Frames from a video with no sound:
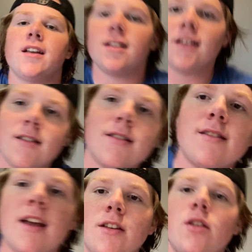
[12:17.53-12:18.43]
it is
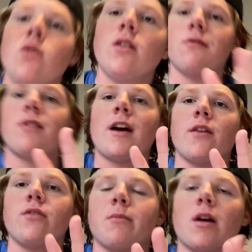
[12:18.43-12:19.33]
day 2 of
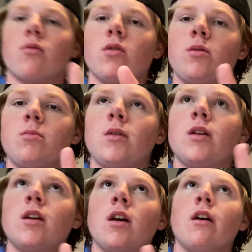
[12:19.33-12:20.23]
having my room
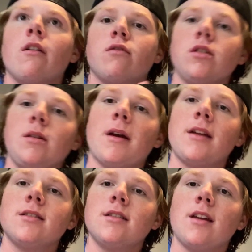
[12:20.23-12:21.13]
fully
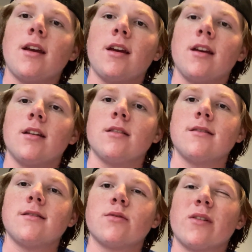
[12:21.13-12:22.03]
painted
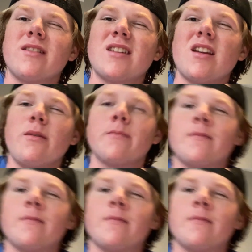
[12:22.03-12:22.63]
and sort of set up.